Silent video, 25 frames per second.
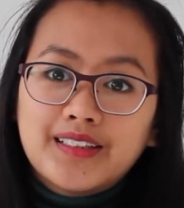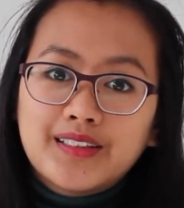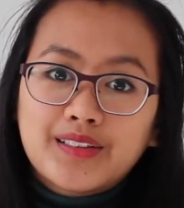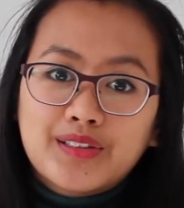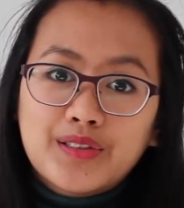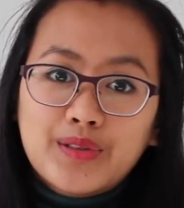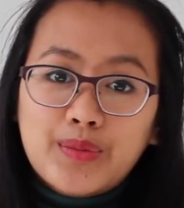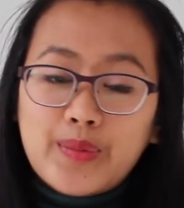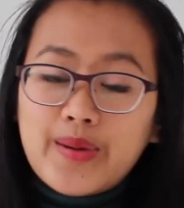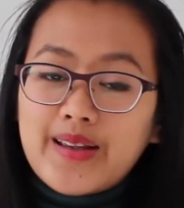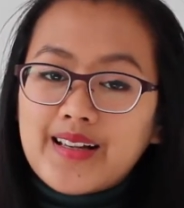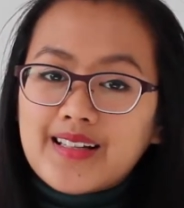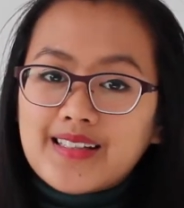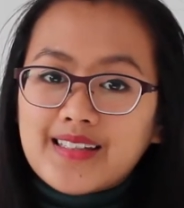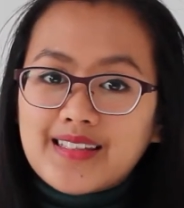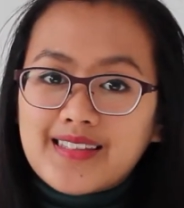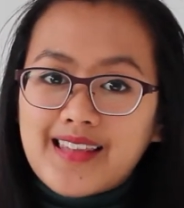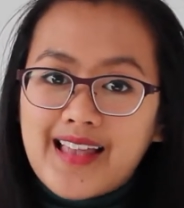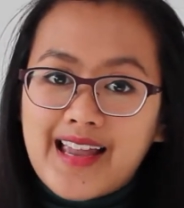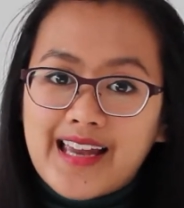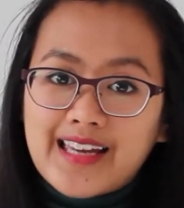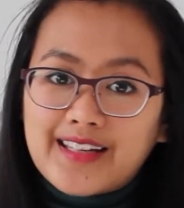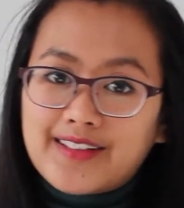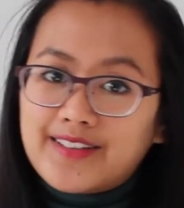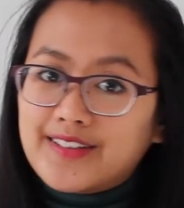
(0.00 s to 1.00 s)
2 weeks
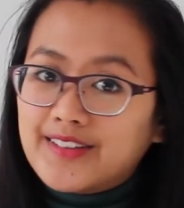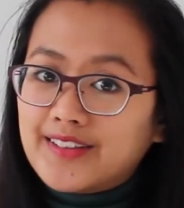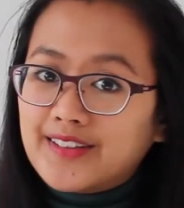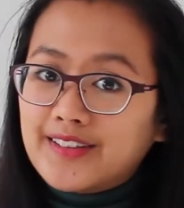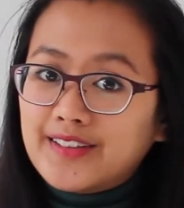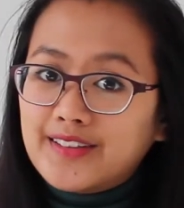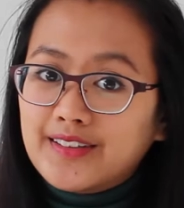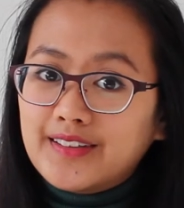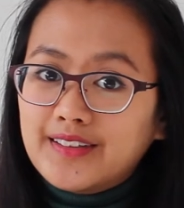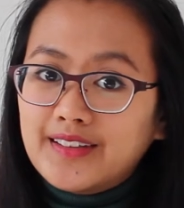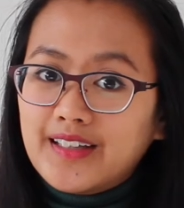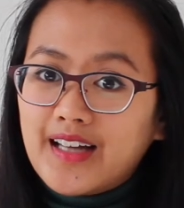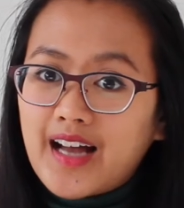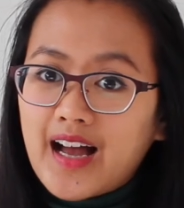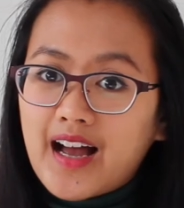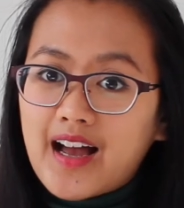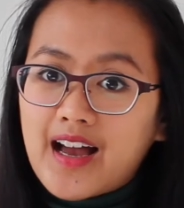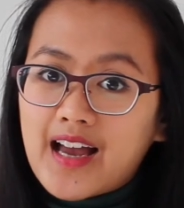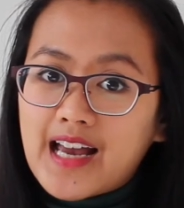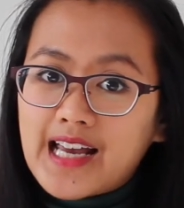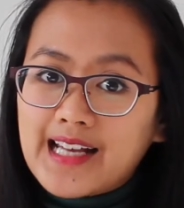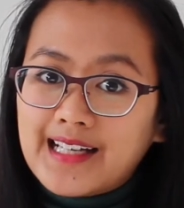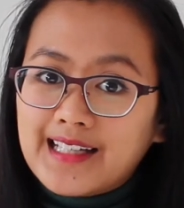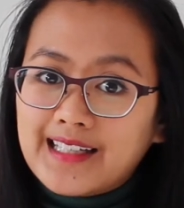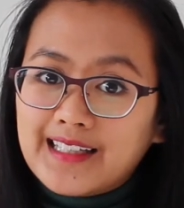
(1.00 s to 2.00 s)
later,
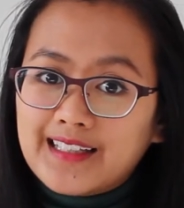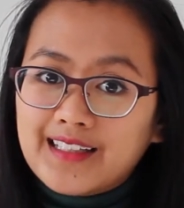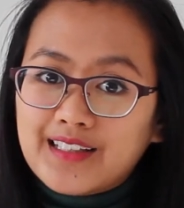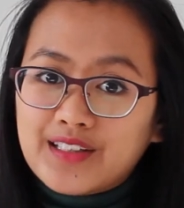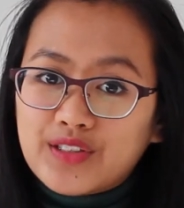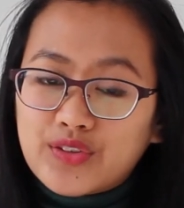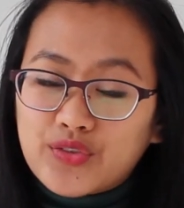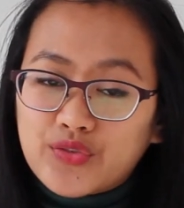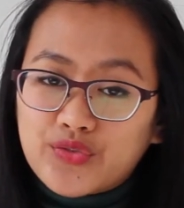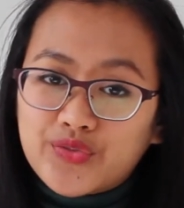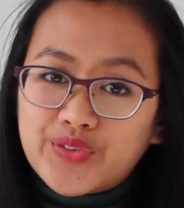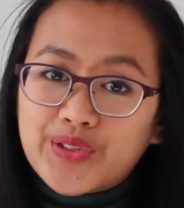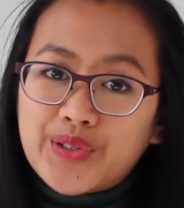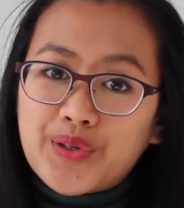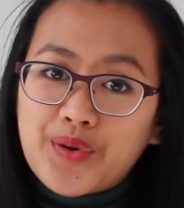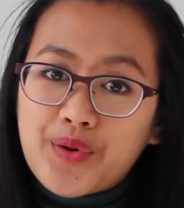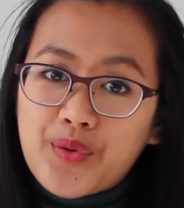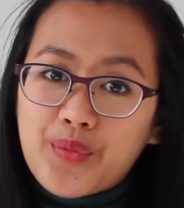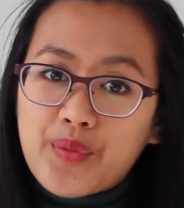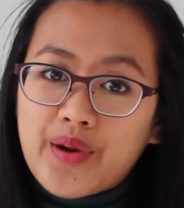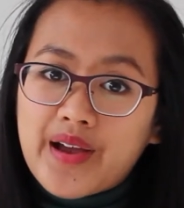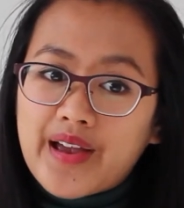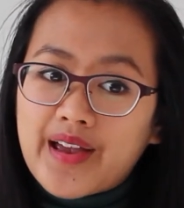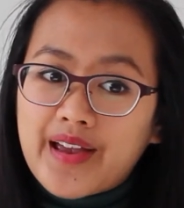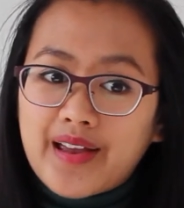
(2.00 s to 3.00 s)
I needed to throw
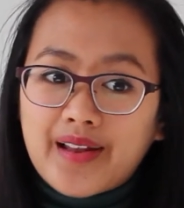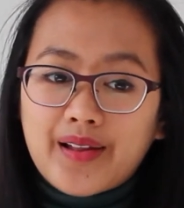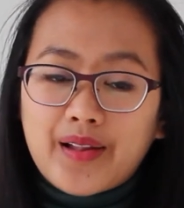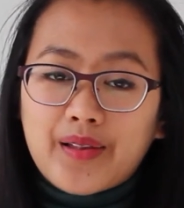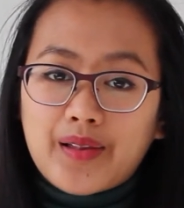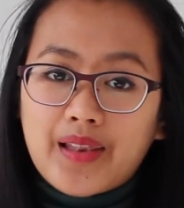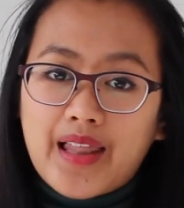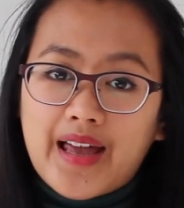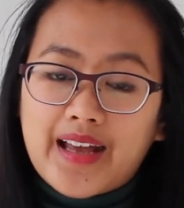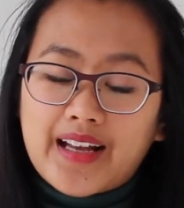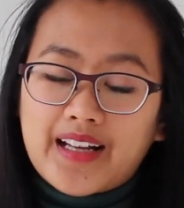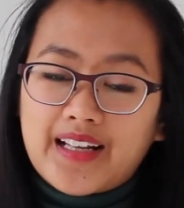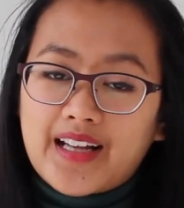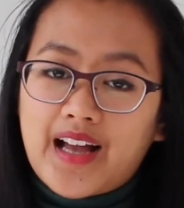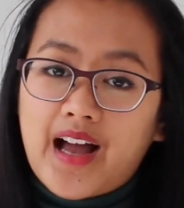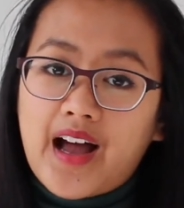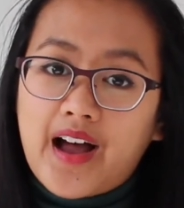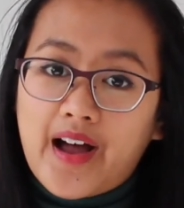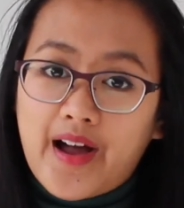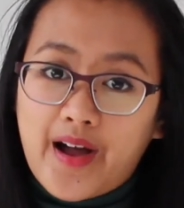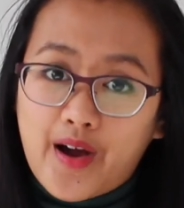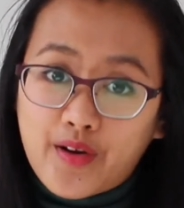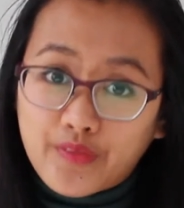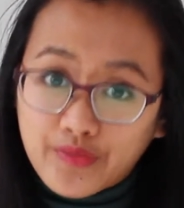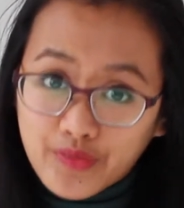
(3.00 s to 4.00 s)
away like
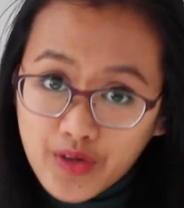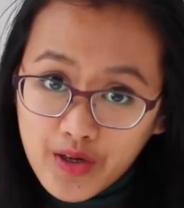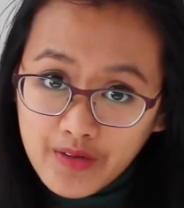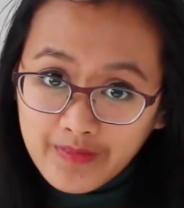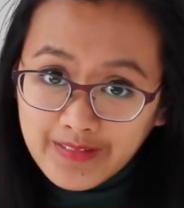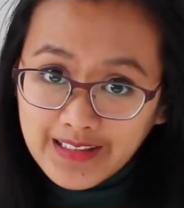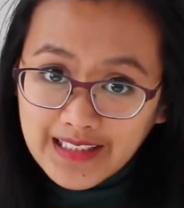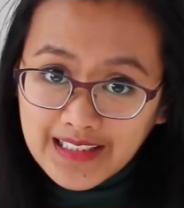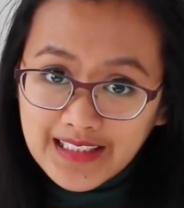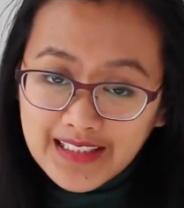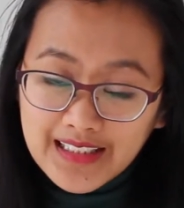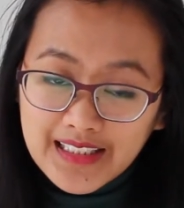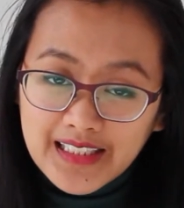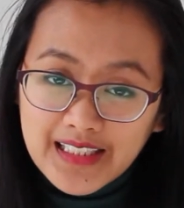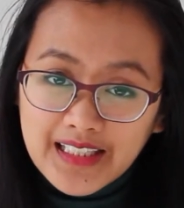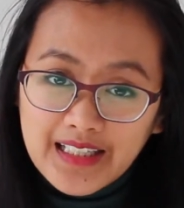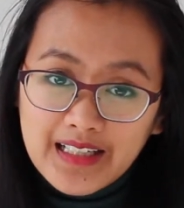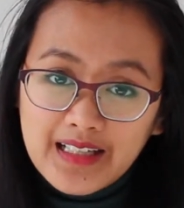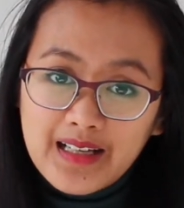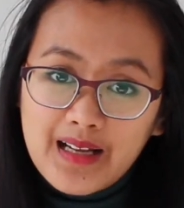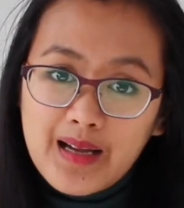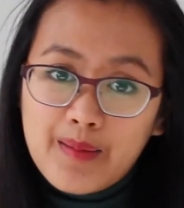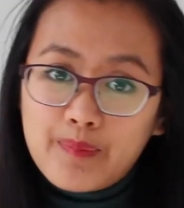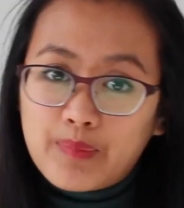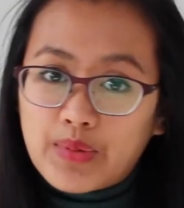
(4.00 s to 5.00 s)
half of it
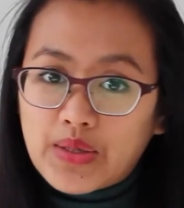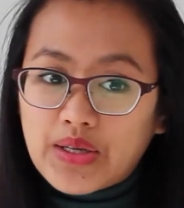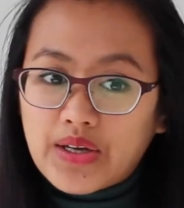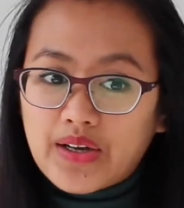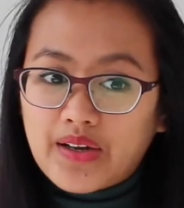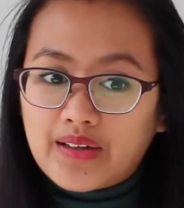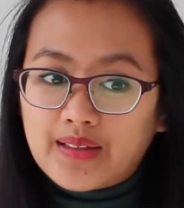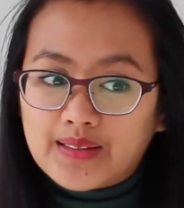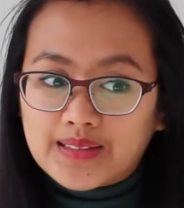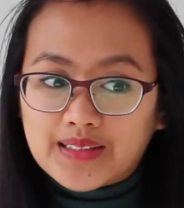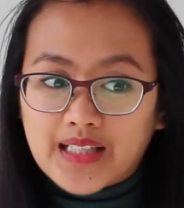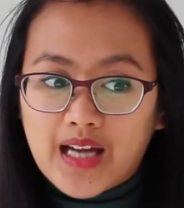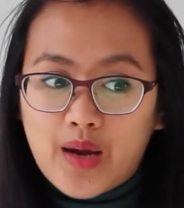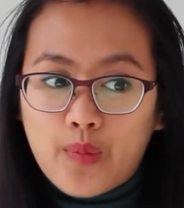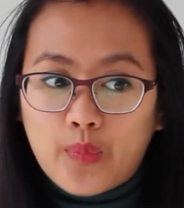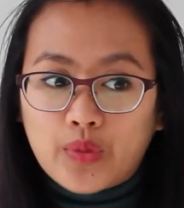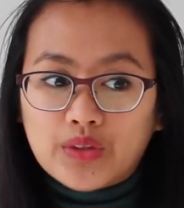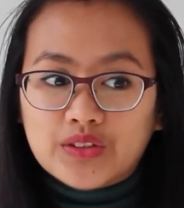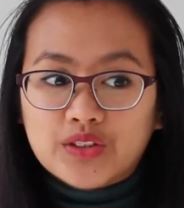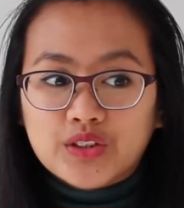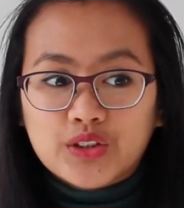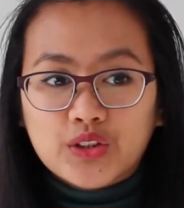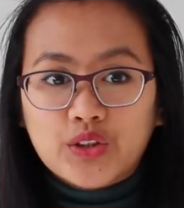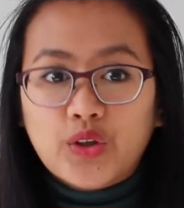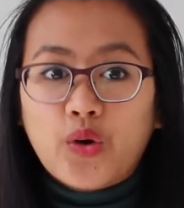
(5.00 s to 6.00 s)
because I
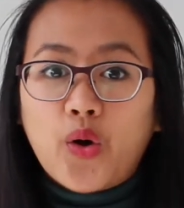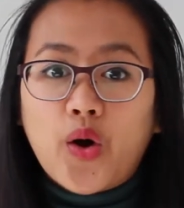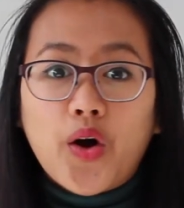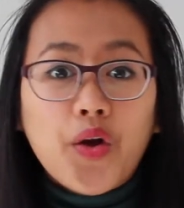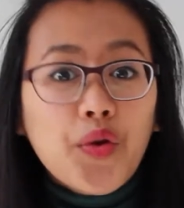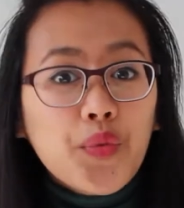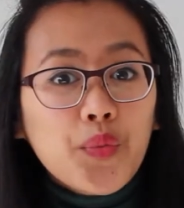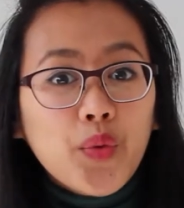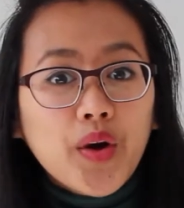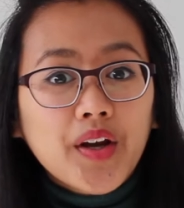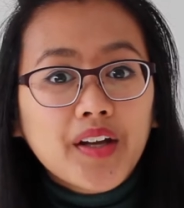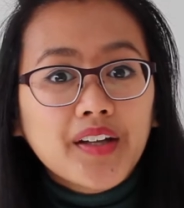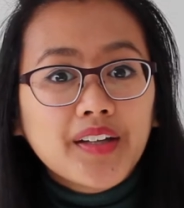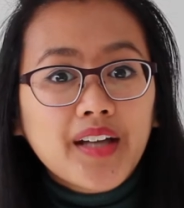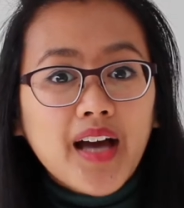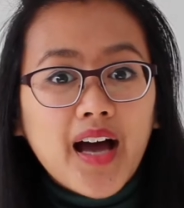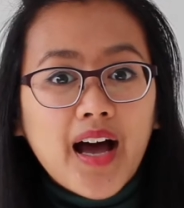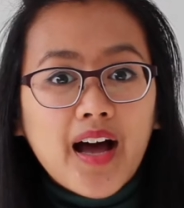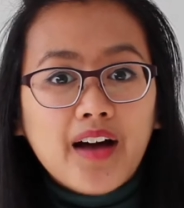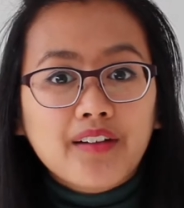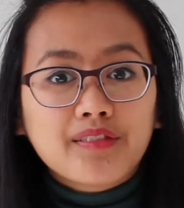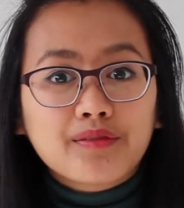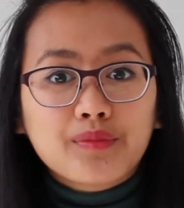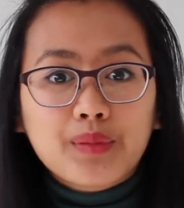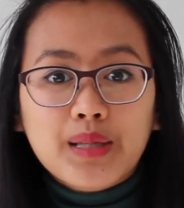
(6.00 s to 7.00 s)
was gone
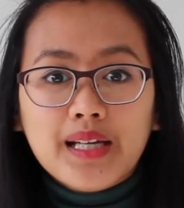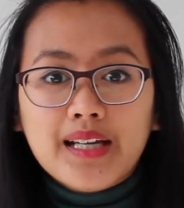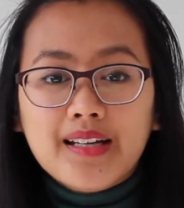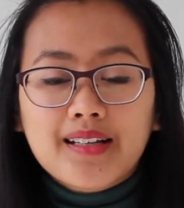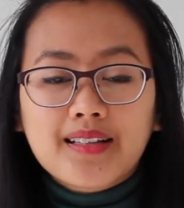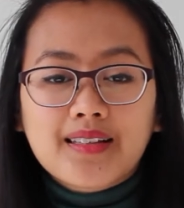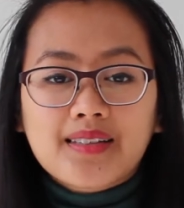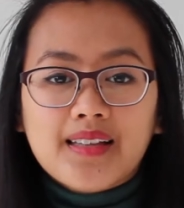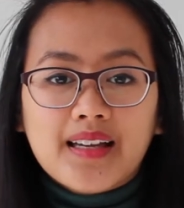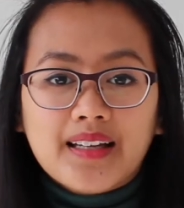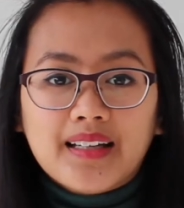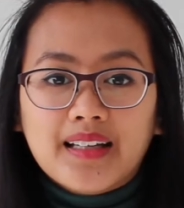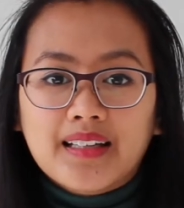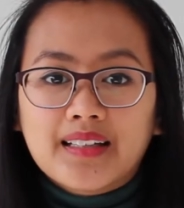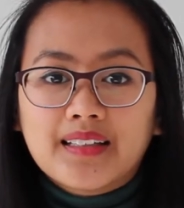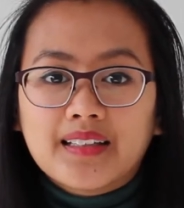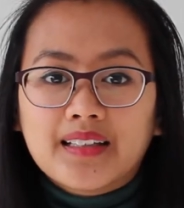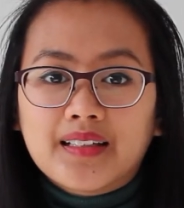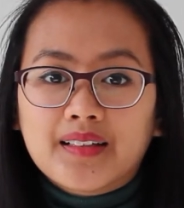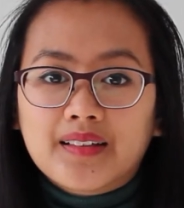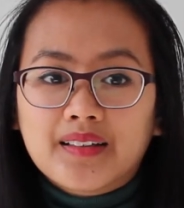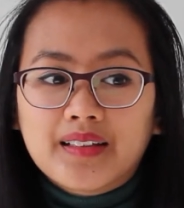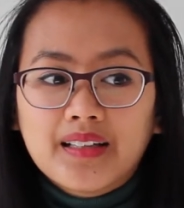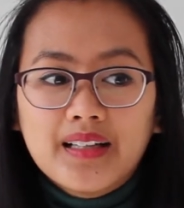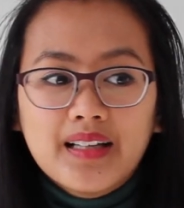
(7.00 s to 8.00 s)
1.5 weeks and I
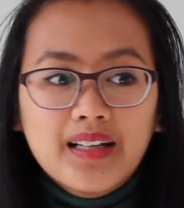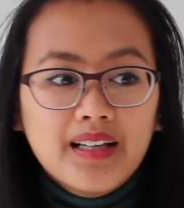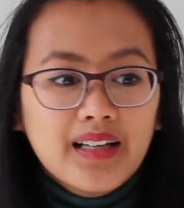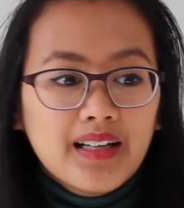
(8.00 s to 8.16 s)
didn't